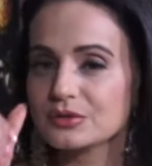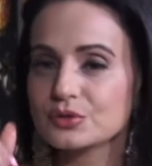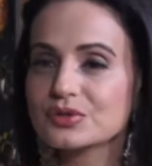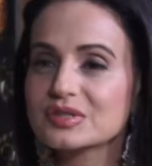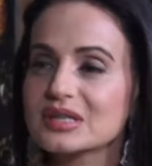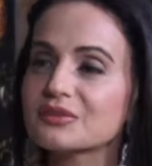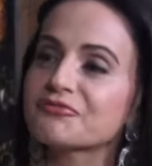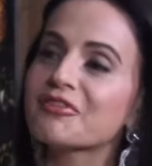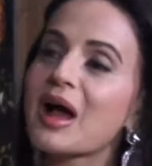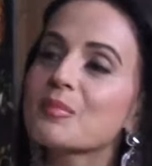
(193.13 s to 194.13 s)
to see a
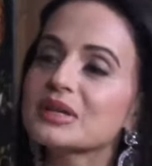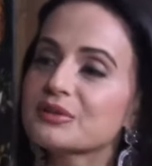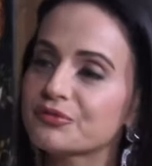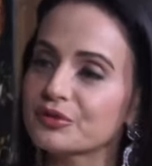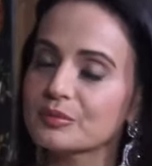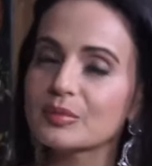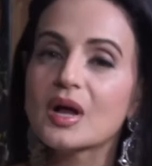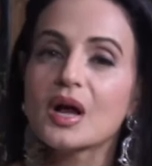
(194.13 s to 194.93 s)
family film.